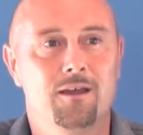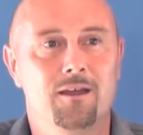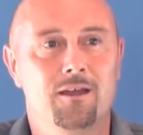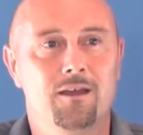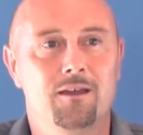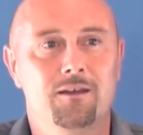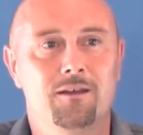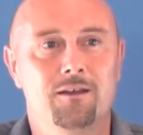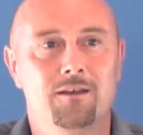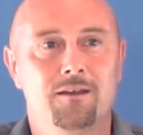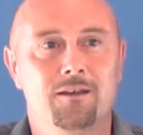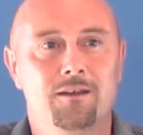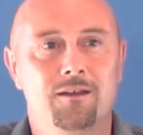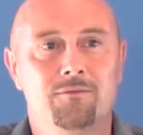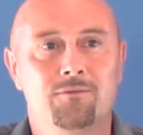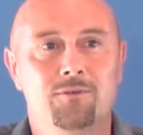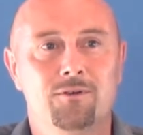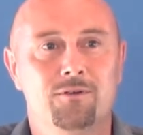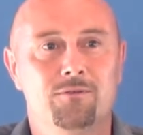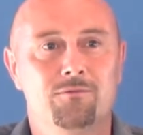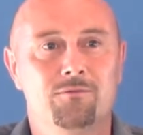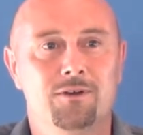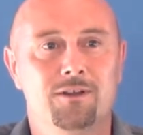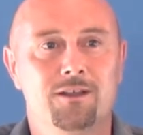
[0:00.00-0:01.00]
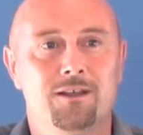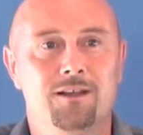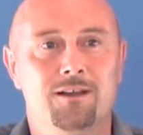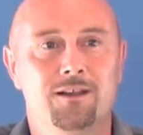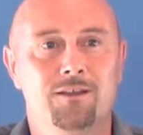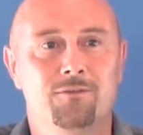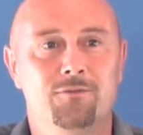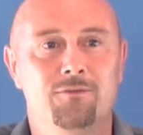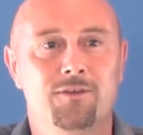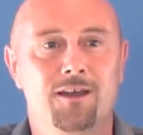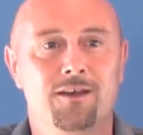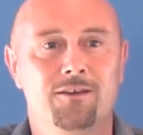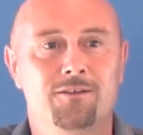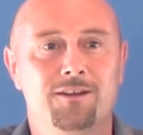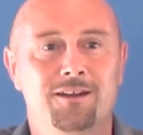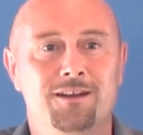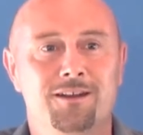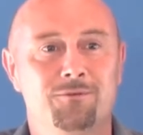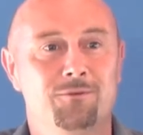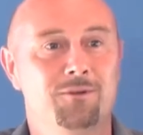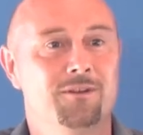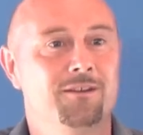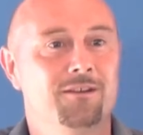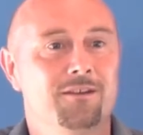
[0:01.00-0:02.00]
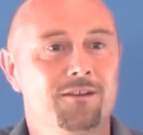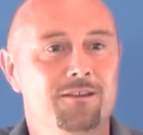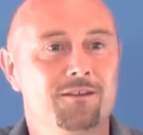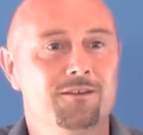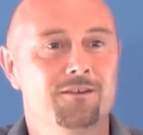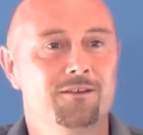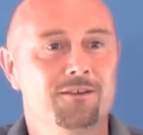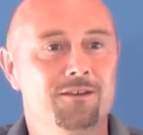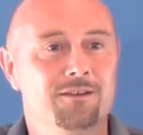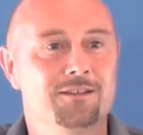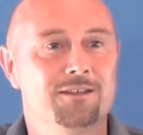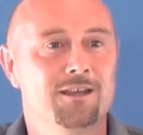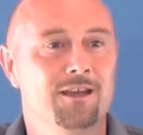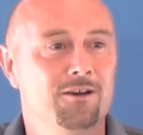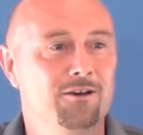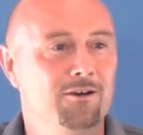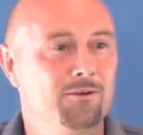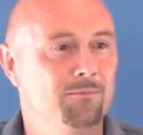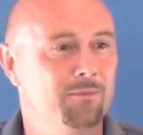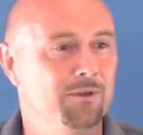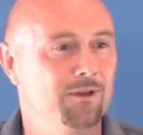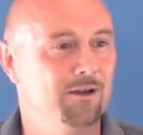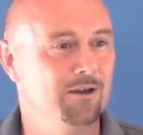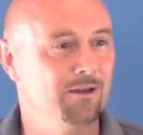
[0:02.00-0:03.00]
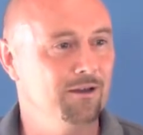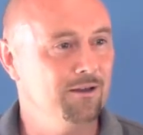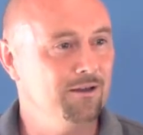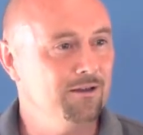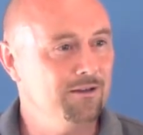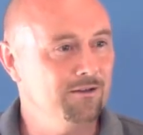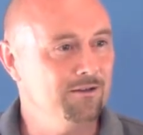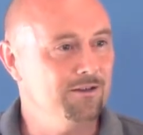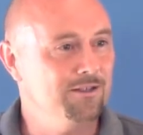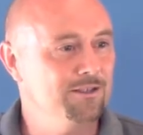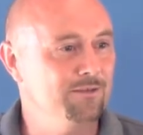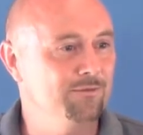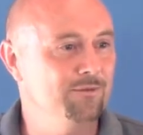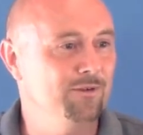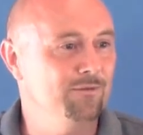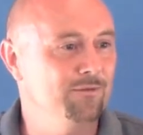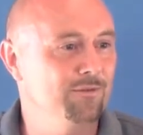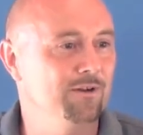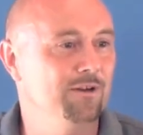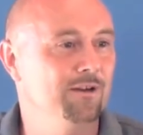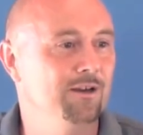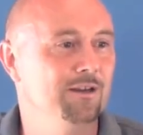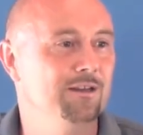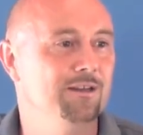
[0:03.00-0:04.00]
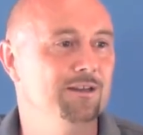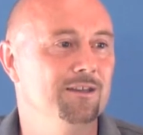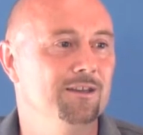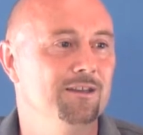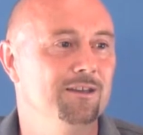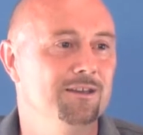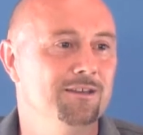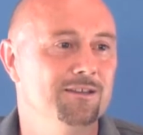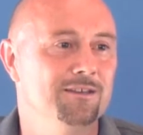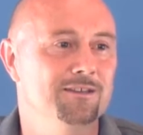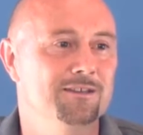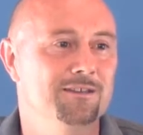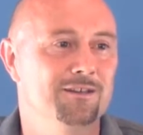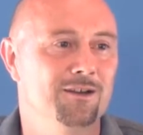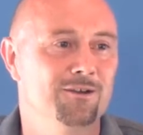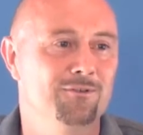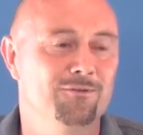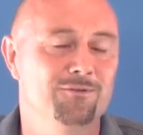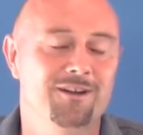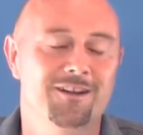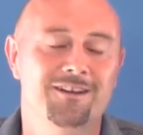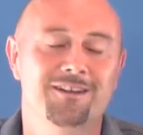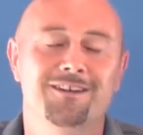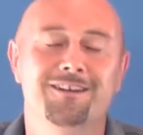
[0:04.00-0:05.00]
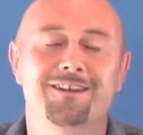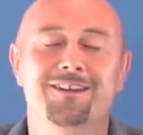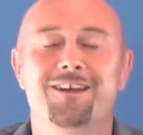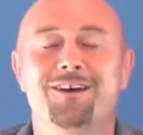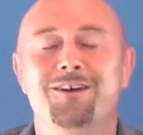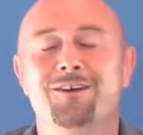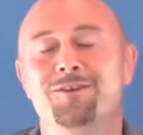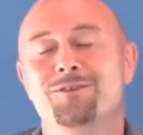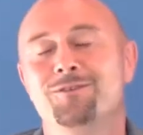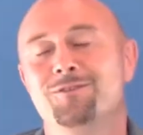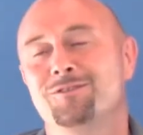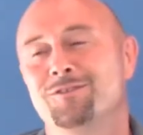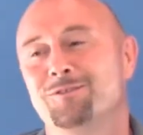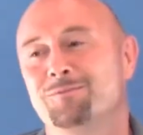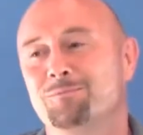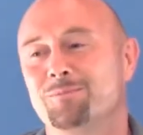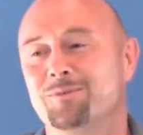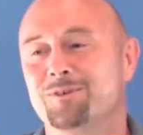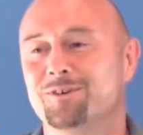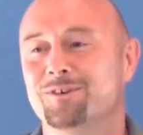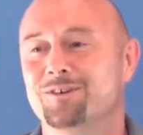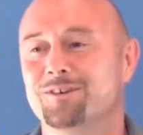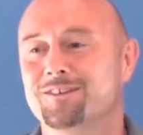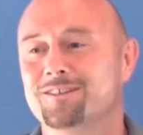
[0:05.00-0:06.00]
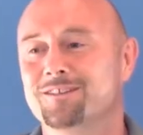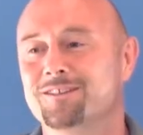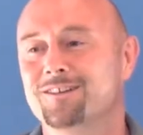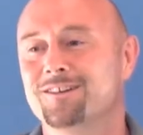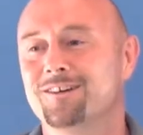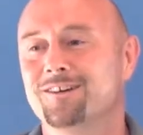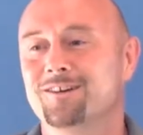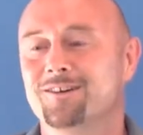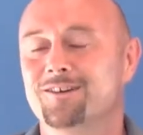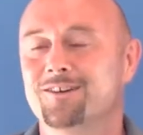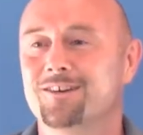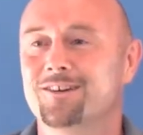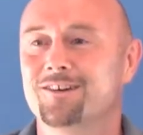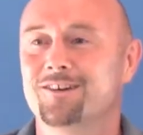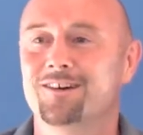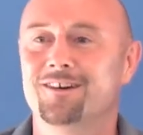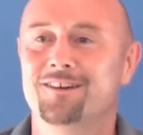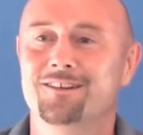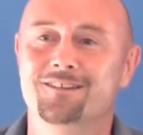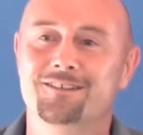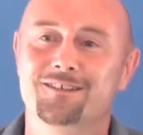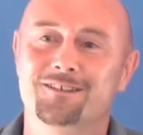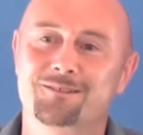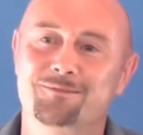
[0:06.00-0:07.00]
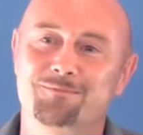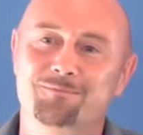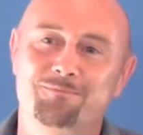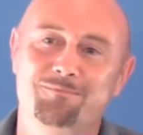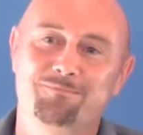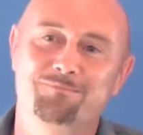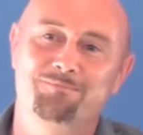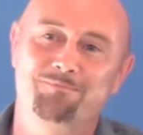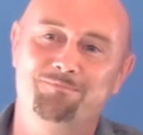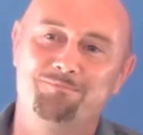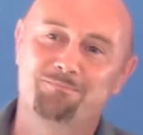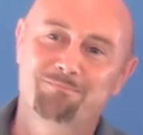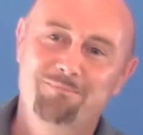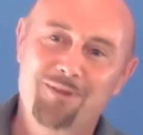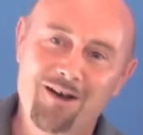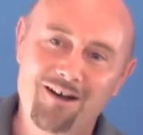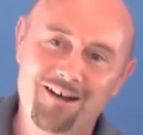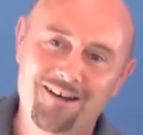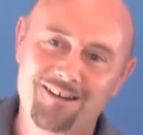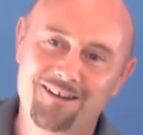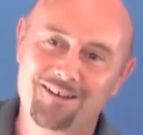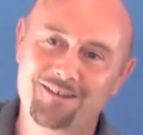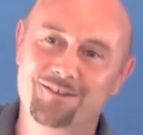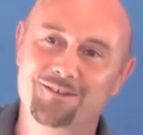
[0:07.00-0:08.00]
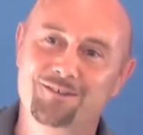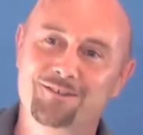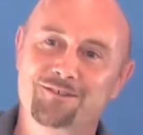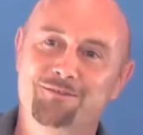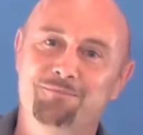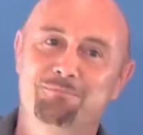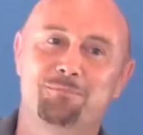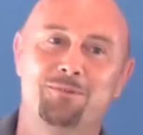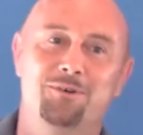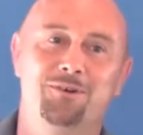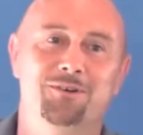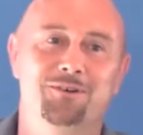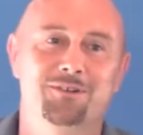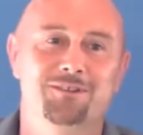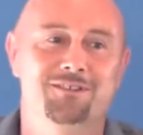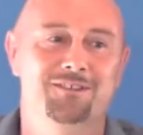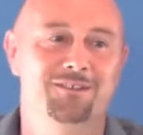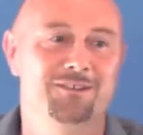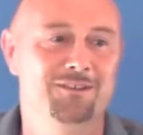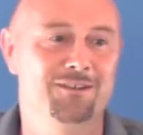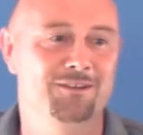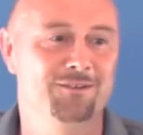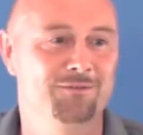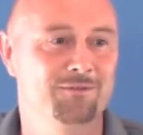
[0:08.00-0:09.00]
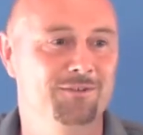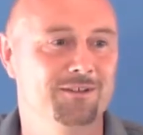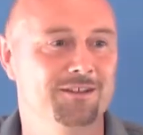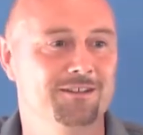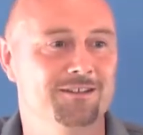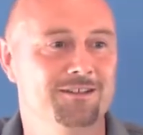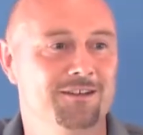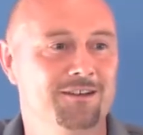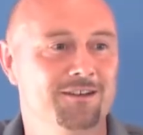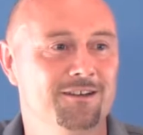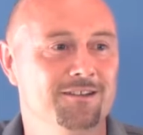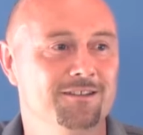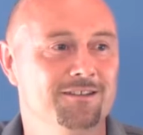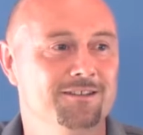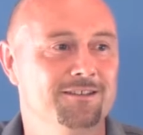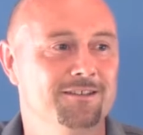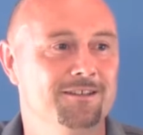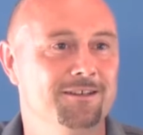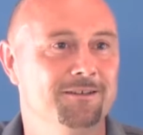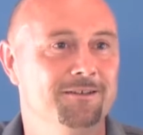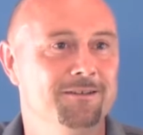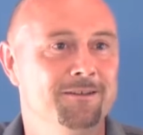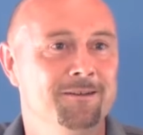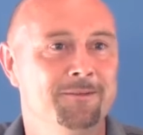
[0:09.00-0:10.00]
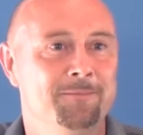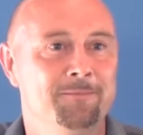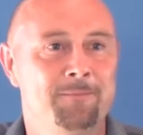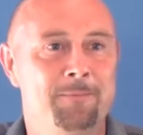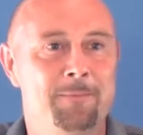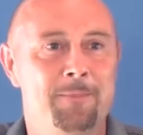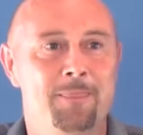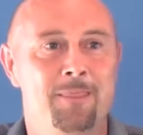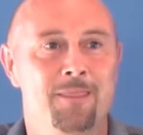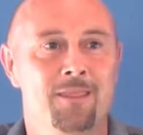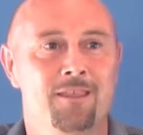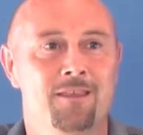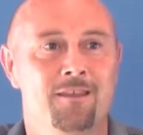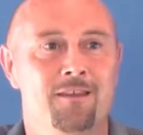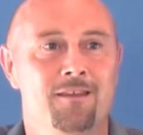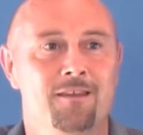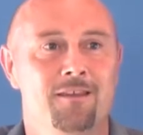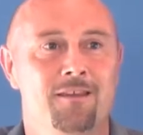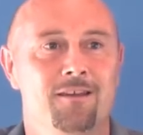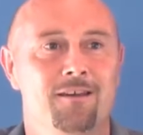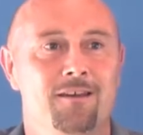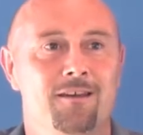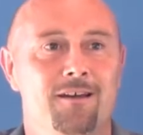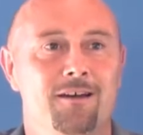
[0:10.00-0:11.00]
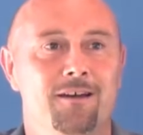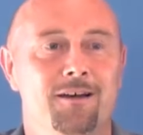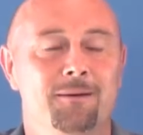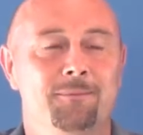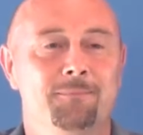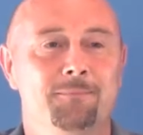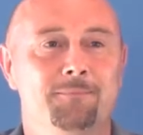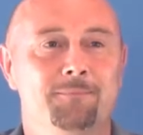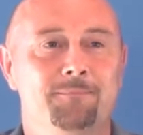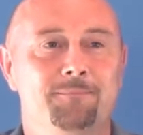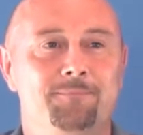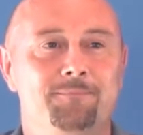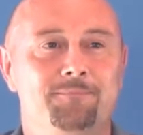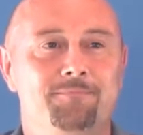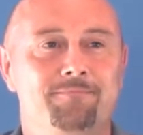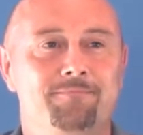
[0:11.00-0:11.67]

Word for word: And I never really found anyone that, that could tell me. I heard lots of different ideas and I read loads of books. Oh God, just piles of books looking for this answer. Um,